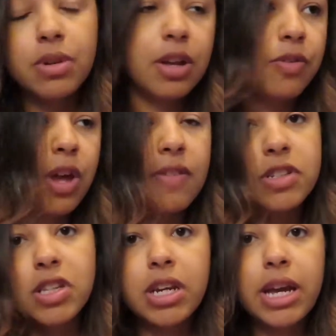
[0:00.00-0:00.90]
If you have a
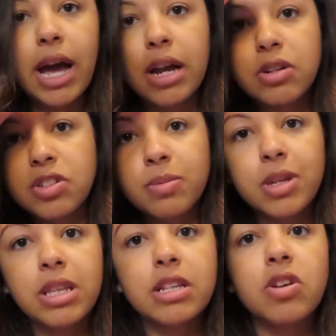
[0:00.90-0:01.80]
study guide or
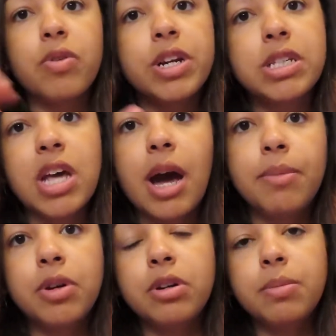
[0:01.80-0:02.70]
something that's already
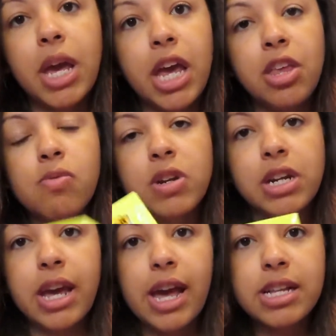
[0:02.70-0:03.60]
typed up and you wanted
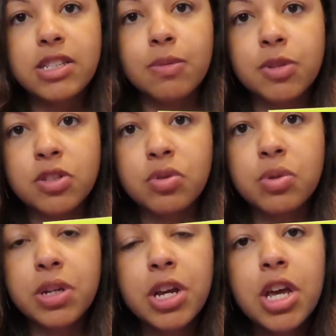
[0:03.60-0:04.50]
to add something to
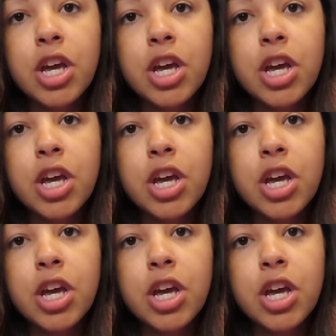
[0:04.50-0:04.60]
it,